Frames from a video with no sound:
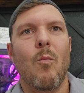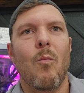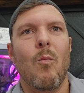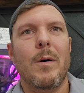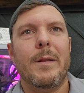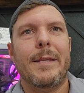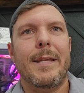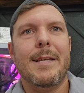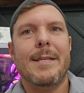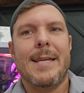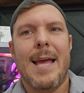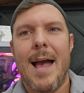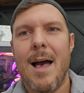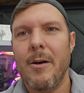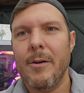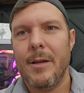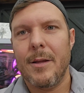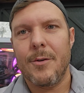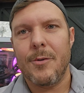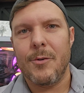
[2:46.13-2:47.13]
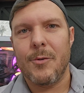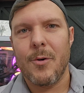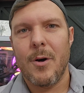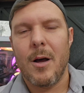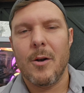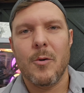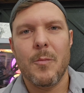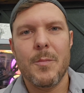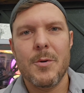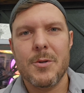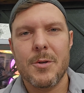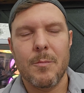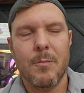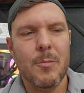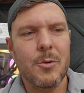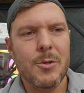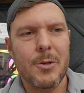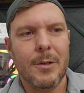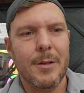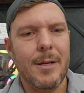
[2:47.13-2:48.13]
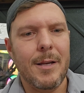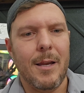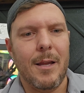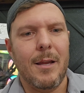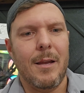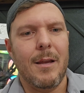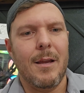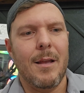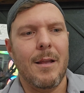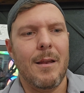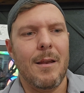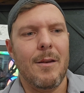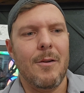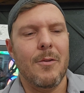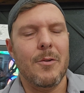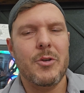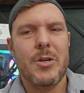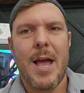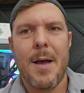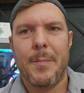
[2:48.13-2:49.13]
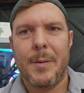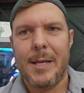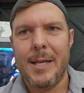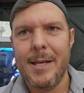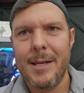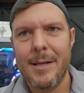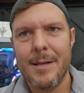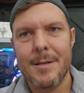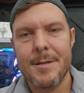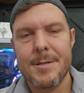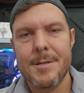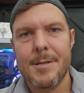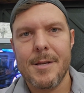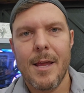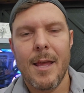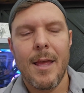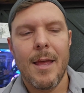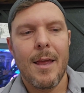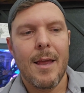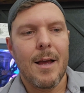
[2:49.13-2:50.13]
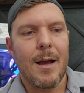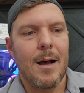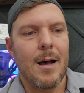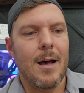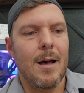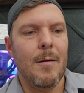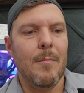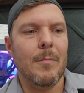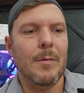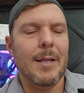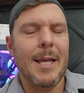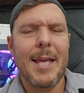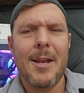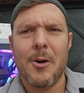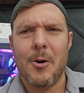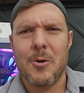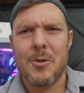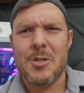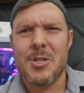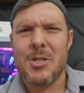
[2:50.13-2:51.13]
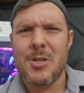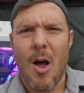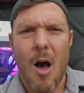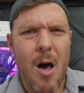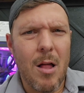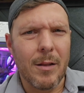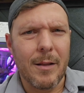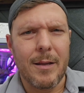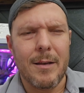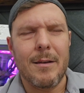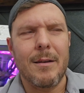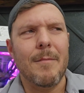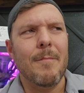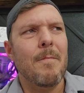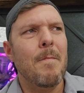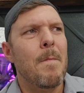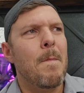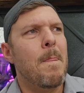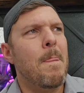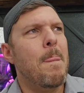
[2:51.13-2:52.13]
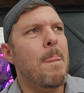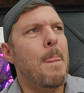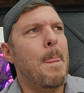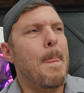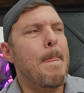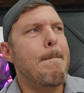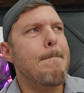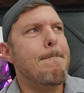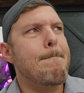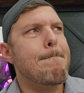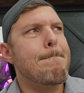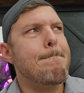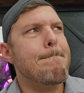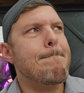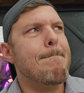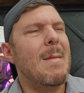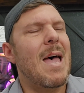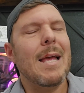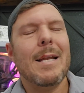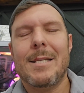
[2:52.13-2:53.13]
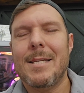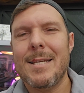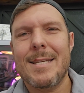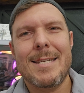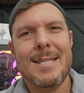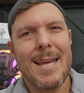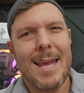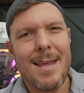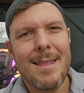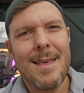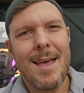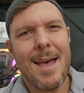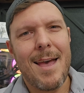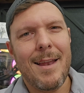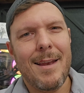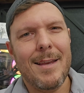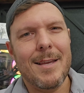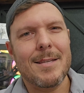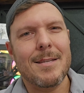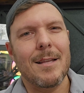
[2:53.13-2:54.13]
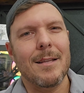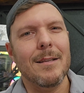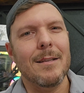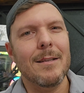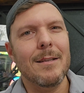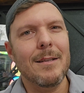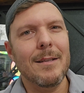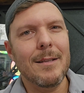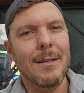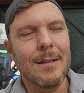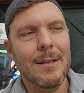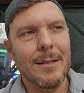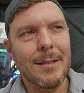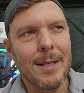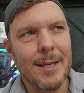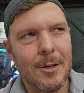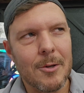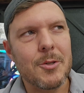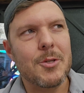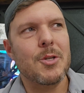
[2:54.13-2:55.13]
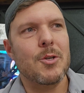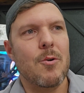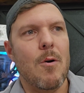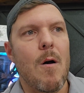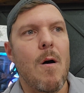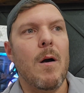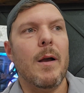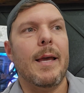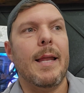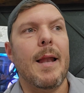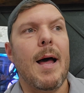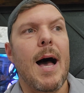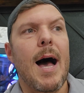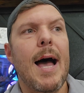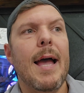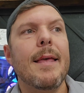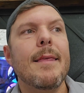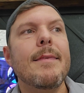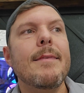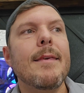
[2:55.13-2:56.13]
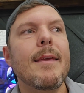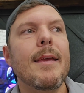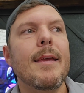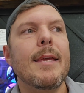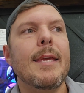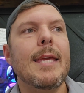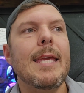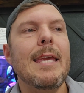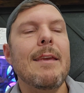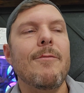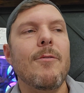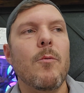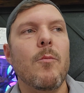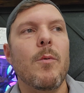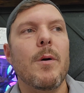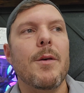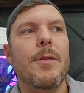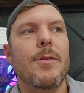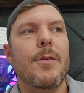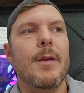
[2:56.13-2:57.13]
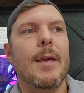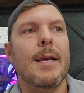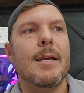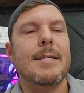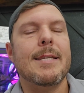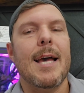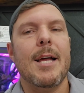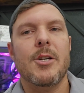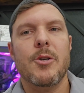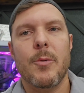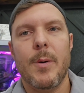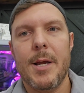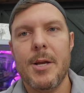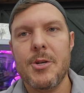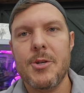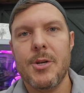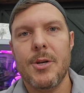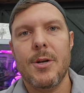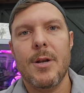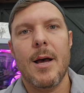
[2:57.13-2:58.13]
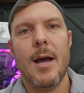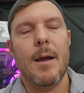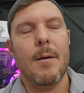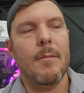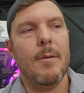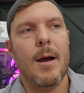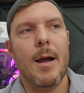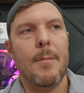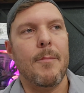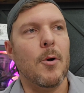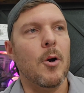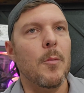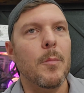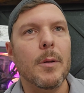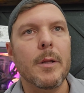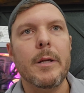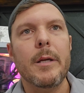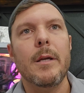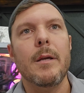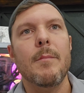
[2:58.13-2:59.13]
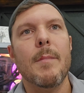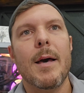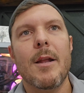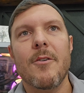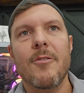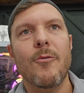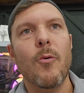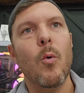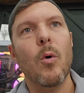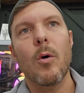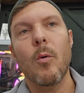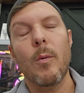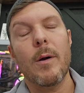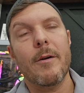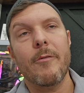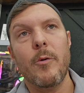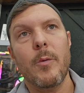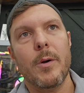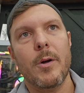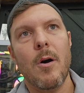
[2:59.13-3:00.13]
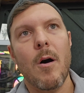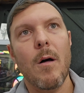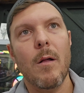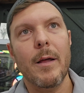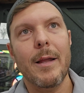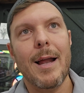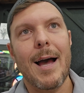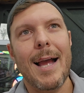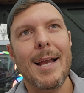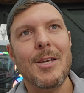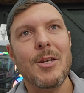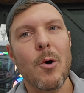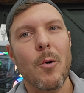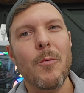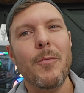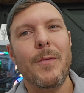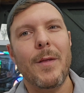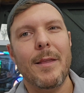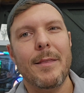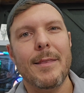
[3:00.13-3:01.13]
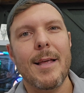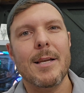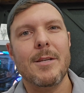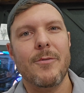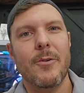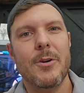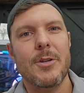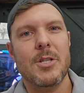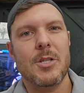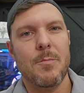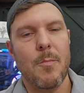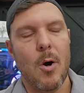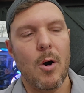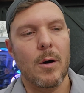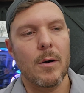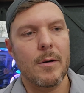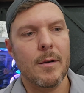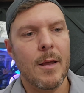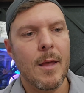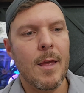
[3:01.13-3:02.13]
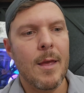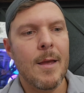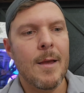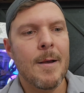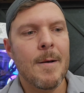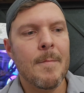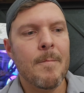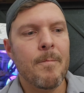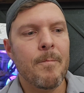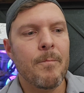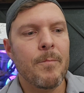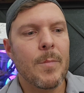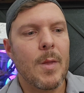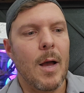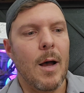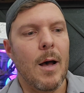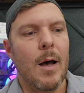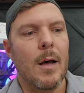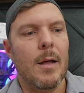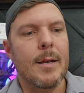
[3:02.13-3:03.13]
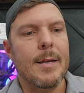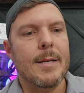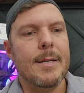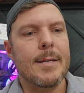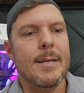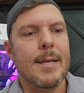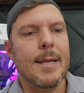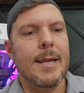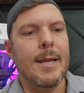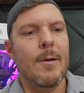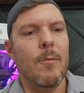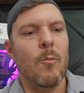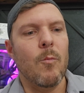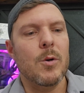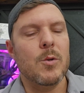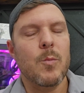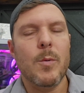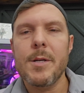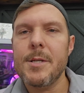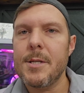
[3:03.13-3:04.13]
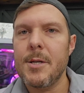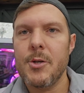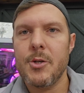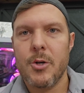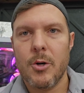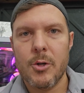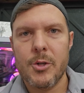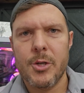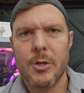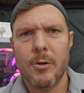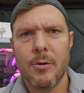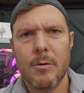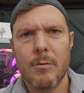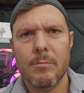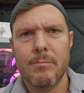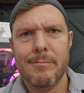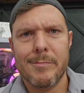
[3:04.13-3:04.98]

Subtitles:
Italians under Mussolini, you know, the Japanese, later Stalin, to say that is a little strong, and I think even with exaggeration, hyperbole, metaphor, whatever you want to call it, I don't think that's very smart. Was Winston Churchill